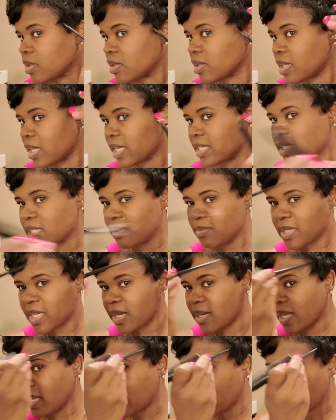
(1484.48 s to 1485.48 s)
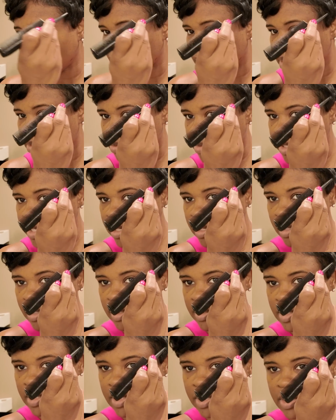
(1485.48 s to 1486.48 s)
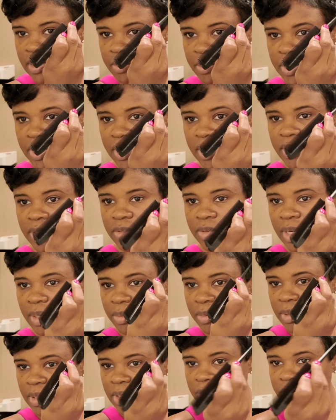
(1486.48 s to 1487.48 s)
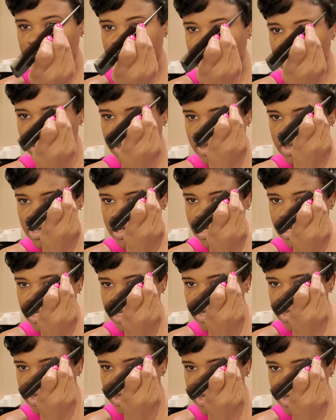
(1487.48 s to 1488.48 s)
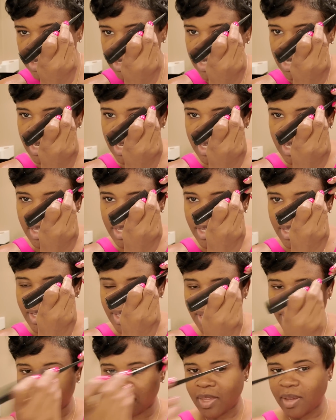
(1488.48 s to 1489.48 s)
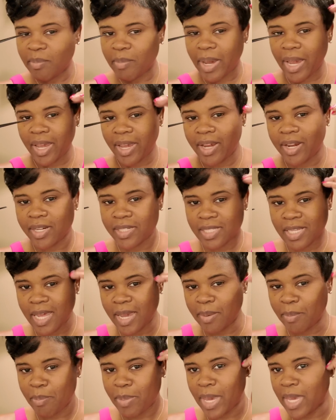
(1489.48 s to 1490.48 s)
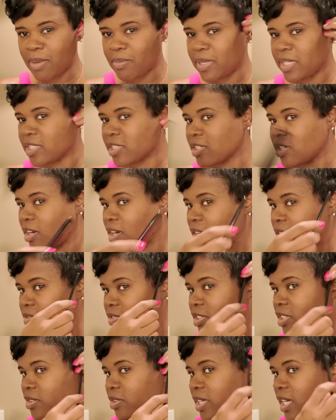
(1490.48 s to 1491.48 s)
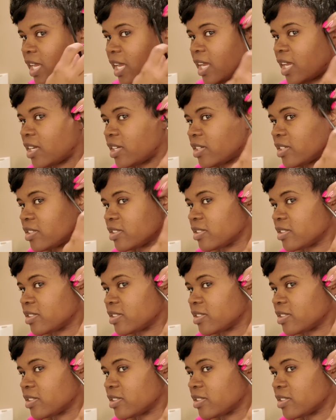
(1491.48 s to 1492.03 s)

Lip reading: Like sometimes, like I can recurl this, but do I want to recurl it? I think my hair is like baby soft, so it ain't